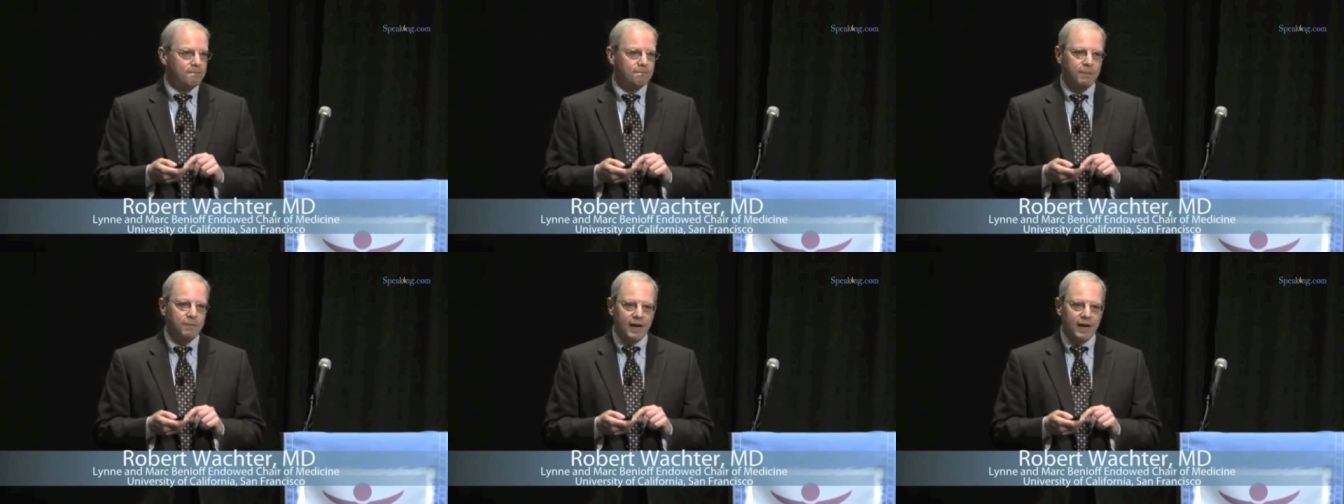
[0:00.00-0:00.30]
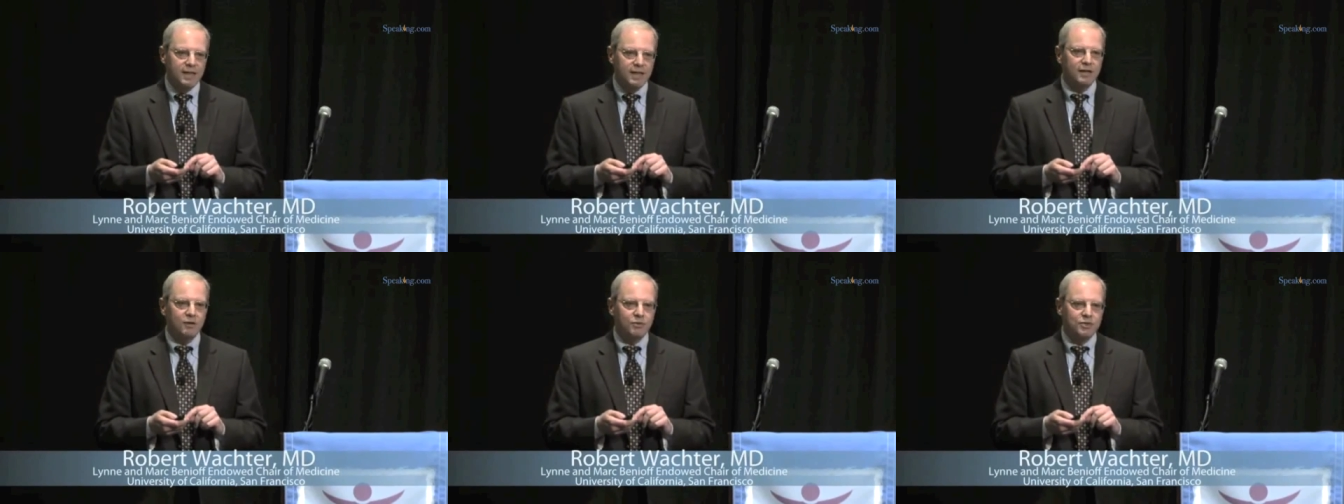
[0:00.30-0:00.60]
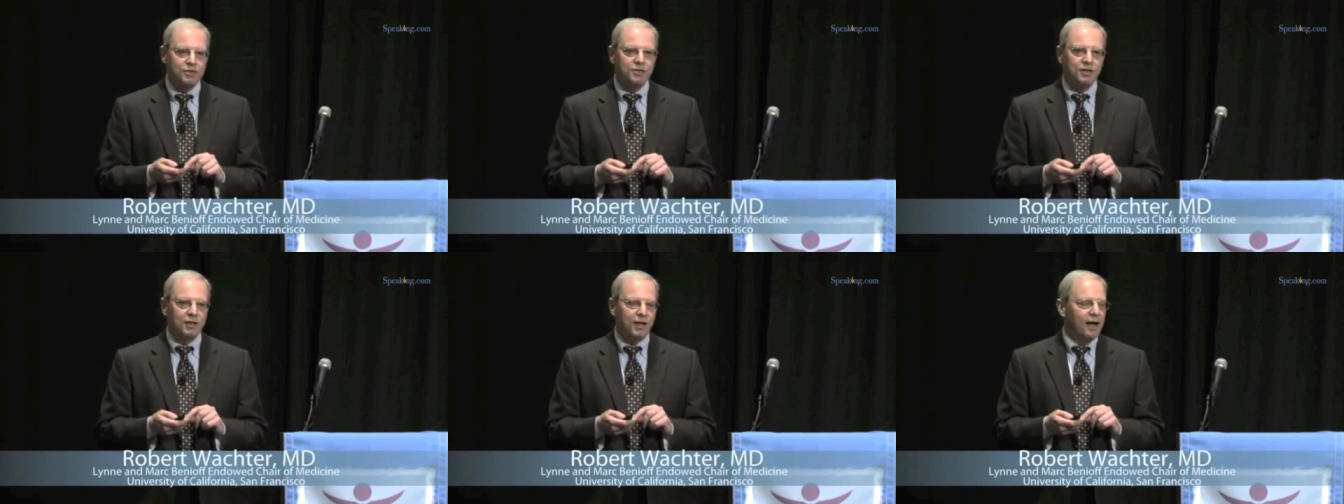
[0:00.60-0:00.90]
but I think we
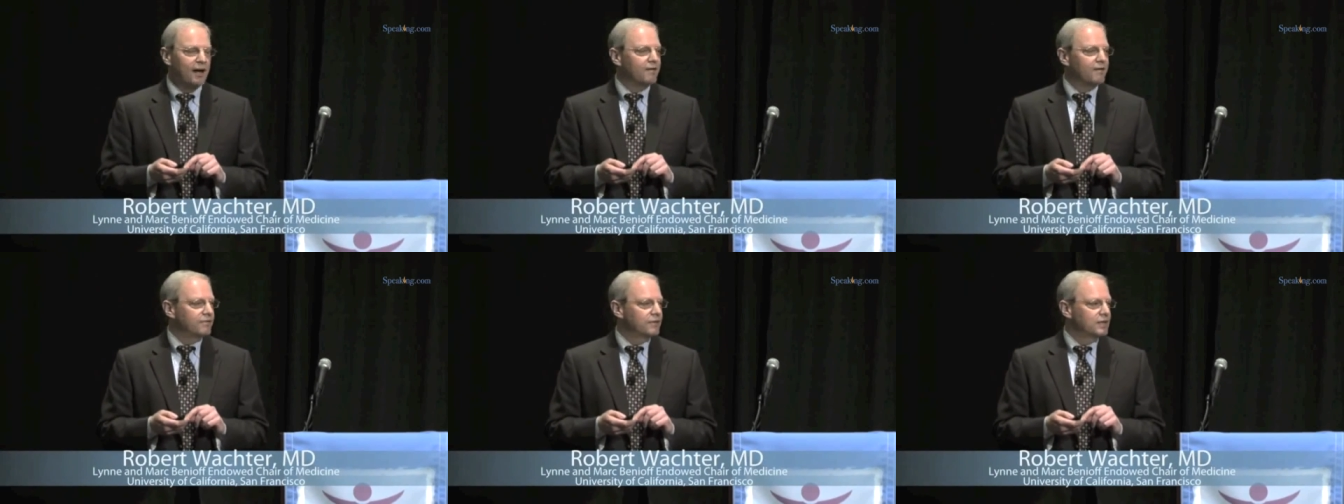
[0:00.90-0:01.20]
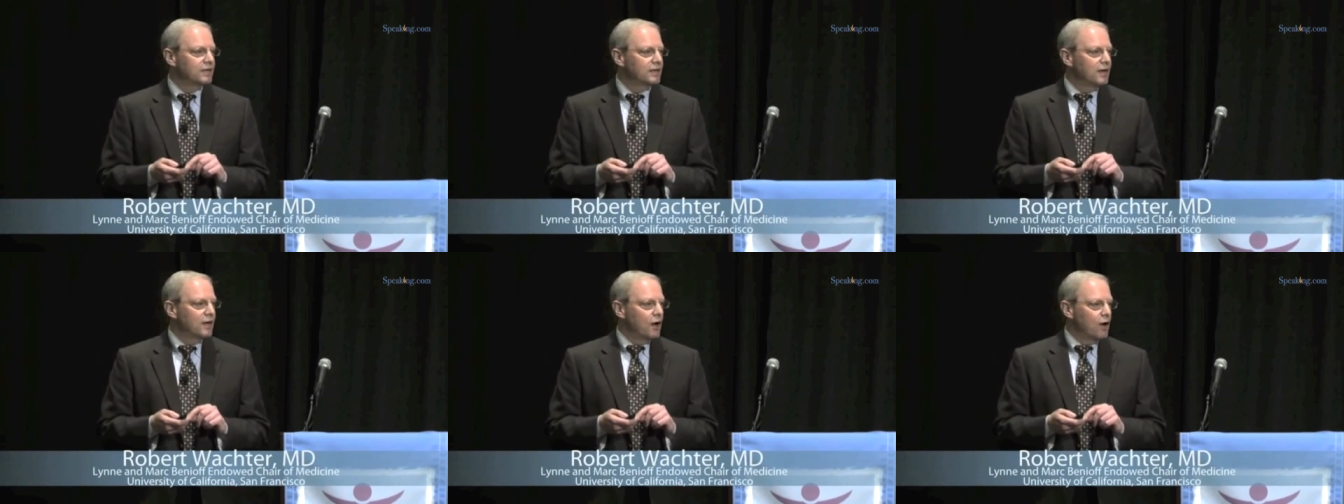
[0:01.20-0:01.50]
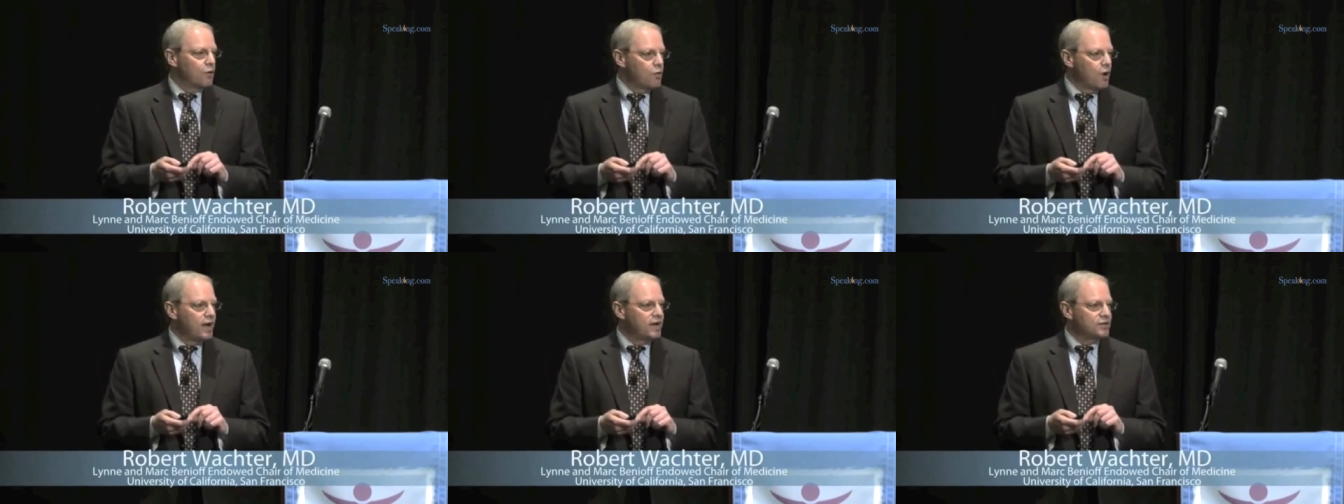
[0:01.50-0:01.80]
still have a
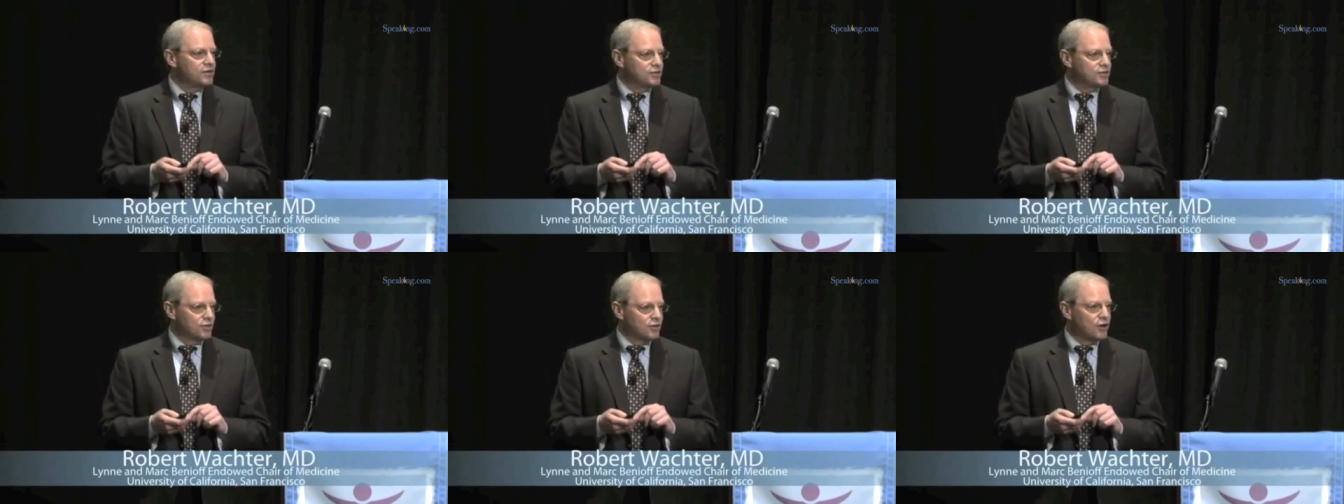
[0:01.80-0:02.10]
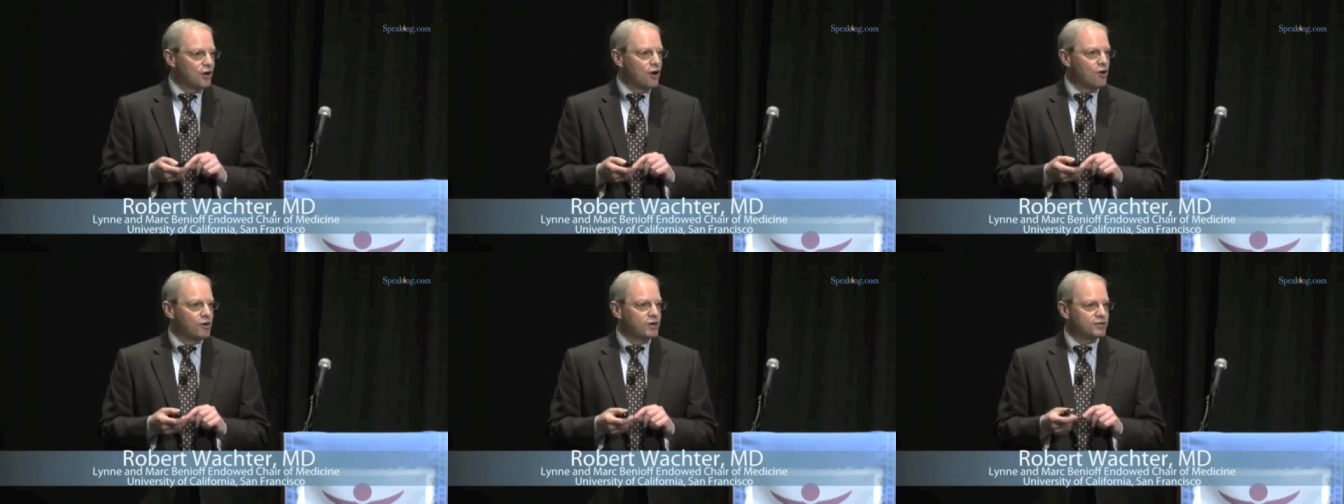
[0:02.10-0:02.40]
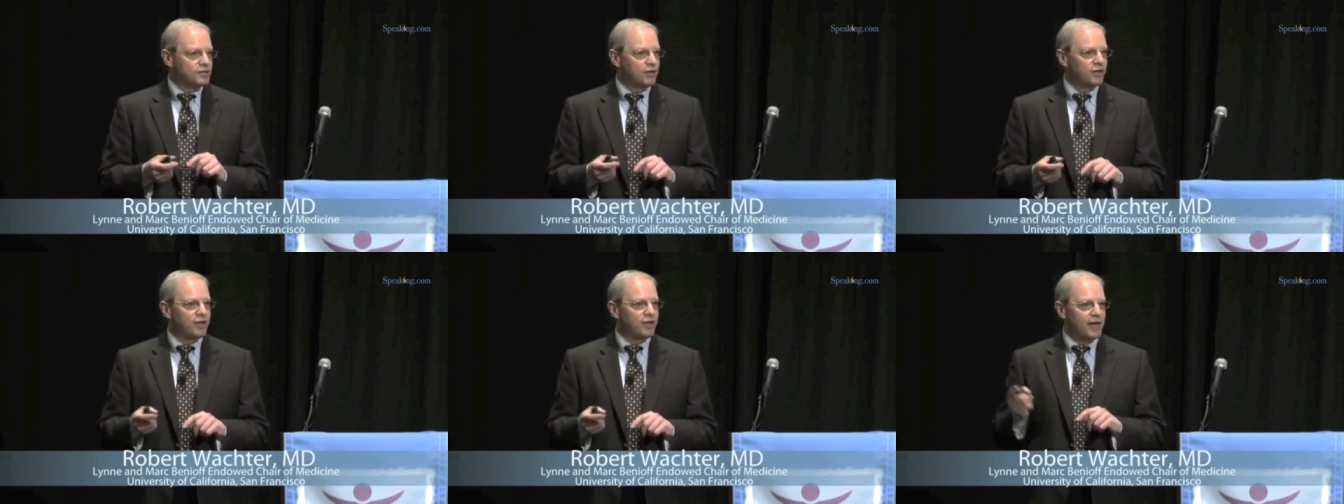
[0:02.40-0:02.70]
ways to go
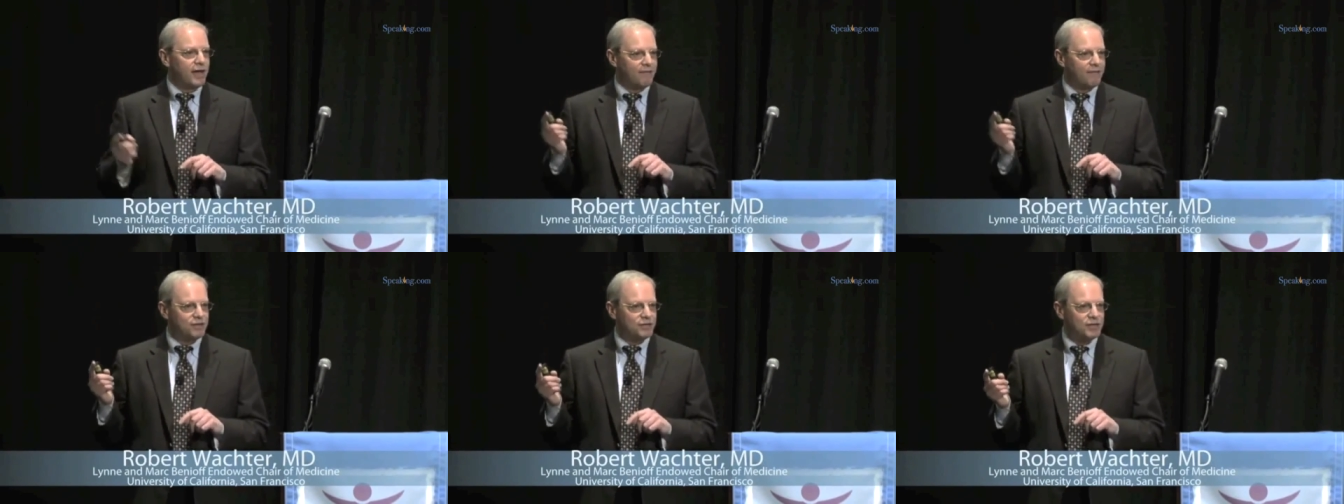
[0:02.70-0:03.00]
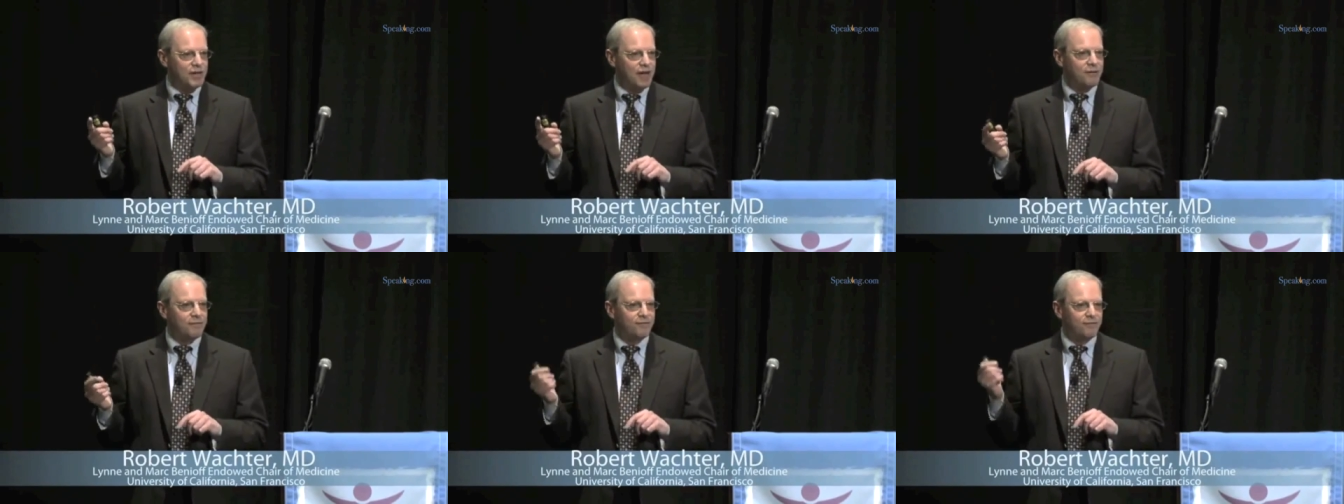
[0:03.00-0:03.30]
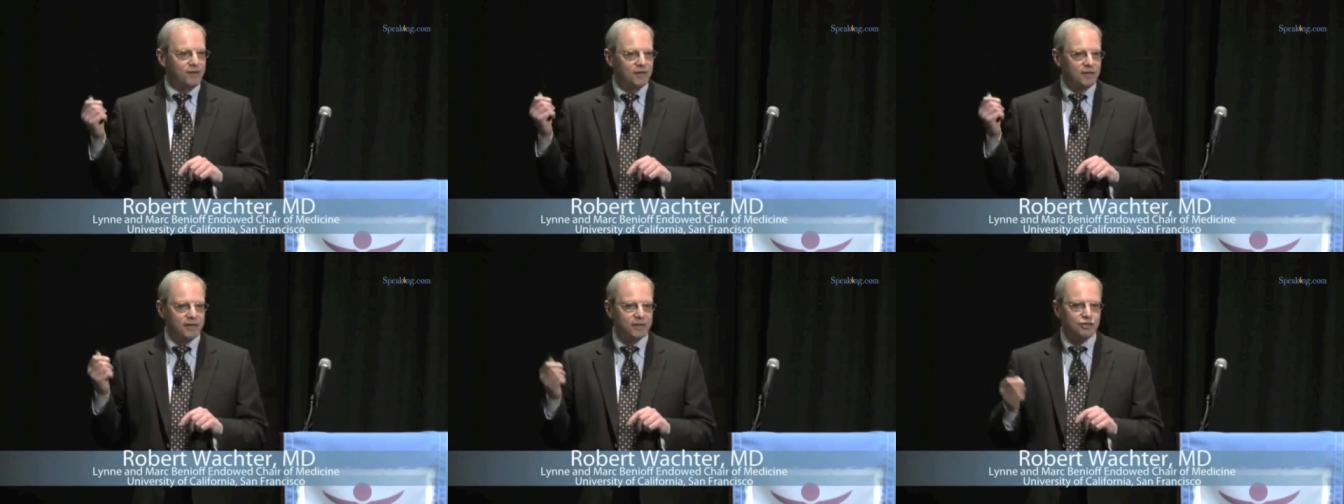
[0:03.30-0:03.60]
until they have the same
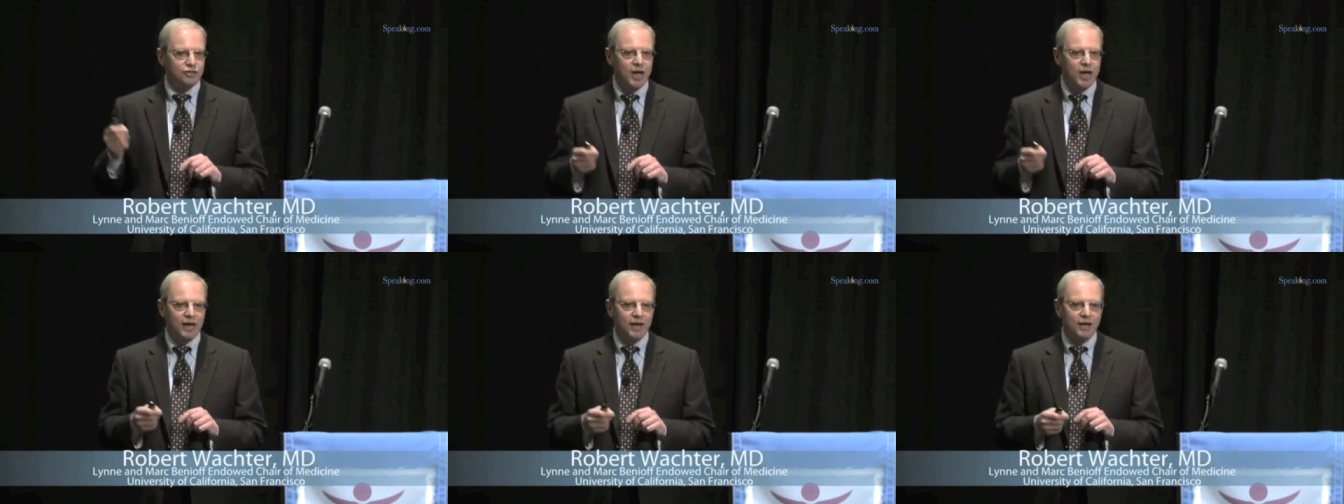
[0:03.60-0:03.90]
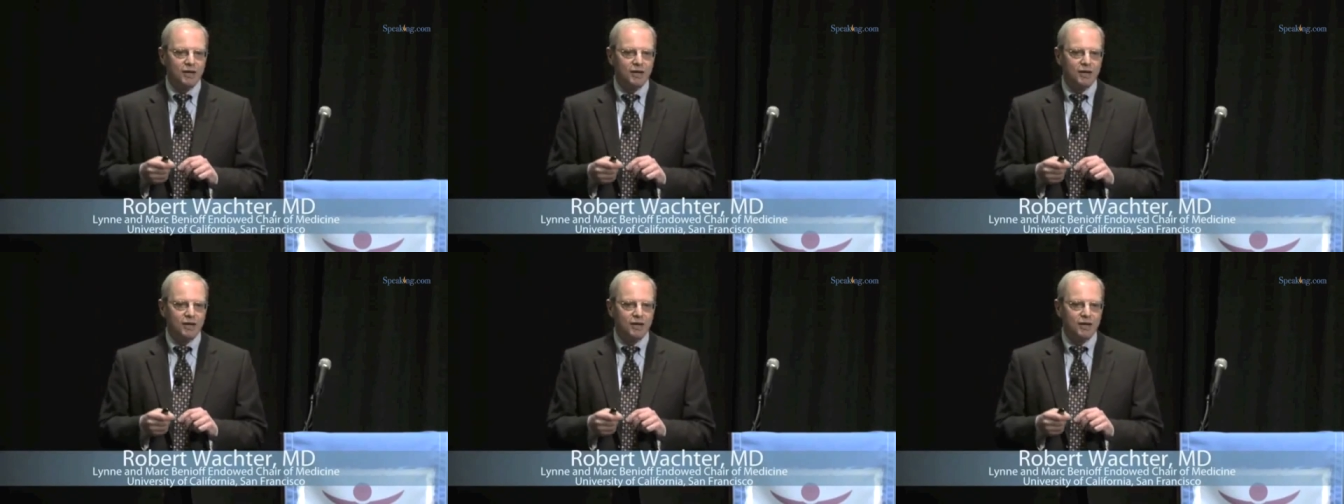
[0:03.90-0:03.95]
feeling checking